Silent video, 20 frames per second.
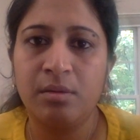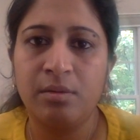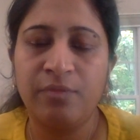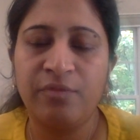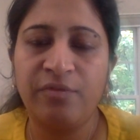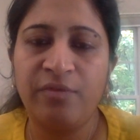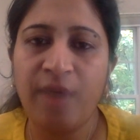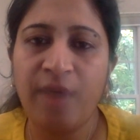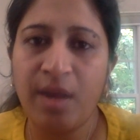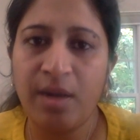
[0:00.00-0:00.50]

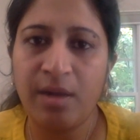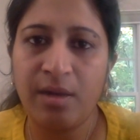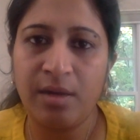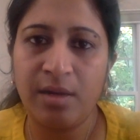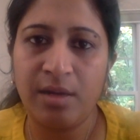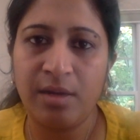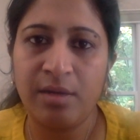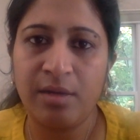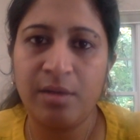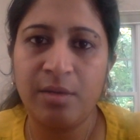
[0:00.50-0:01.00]

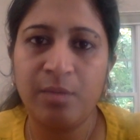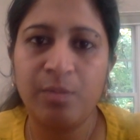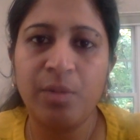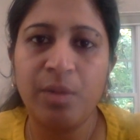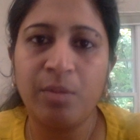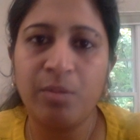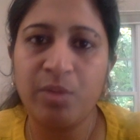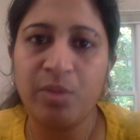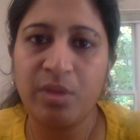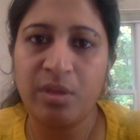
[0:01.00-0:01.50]
Finally, tip
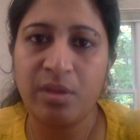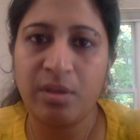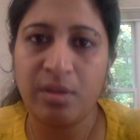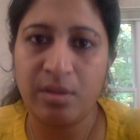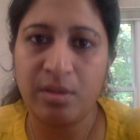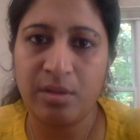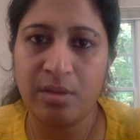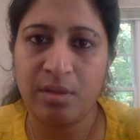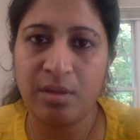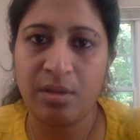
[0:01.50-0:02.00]
number
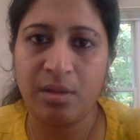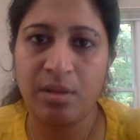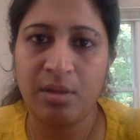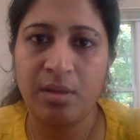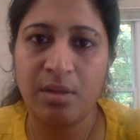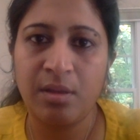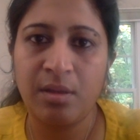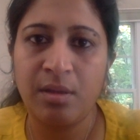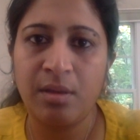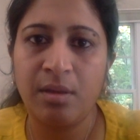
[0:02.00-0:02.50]
6,
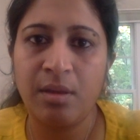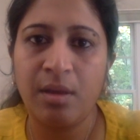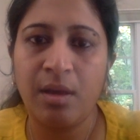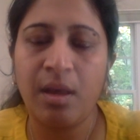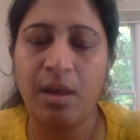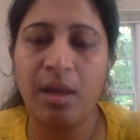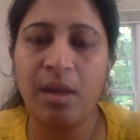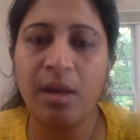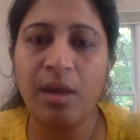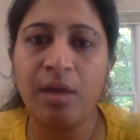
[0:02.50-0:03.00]

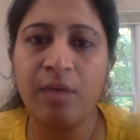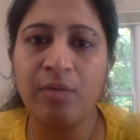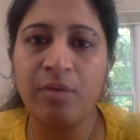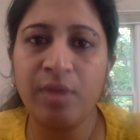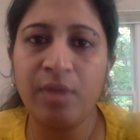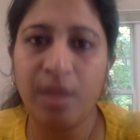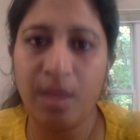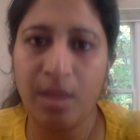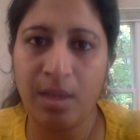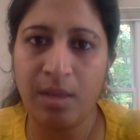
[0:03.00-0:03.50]
allow
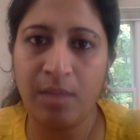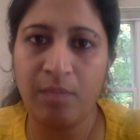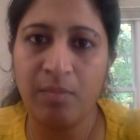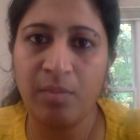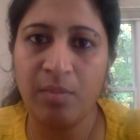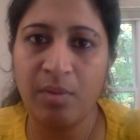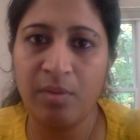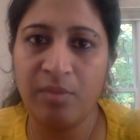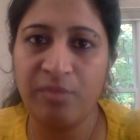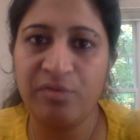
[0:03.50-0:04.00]

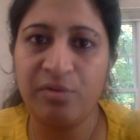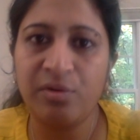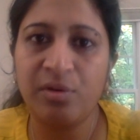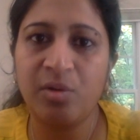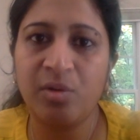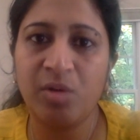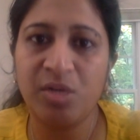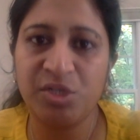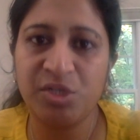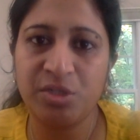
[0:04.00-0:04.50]
time for
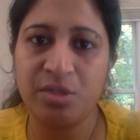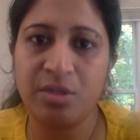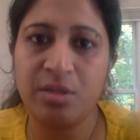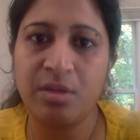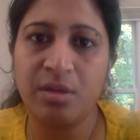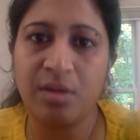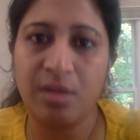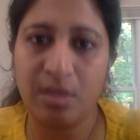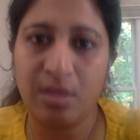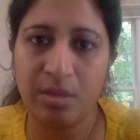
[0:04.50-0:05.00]
questions
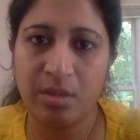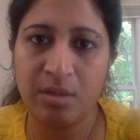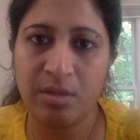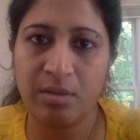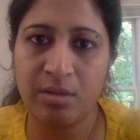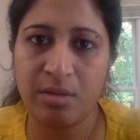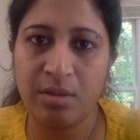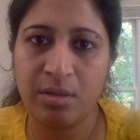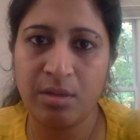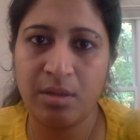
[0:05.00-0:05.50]
and
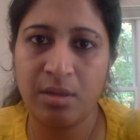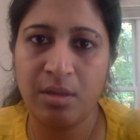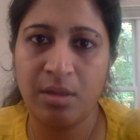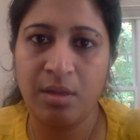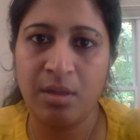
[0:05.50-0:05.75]
answers.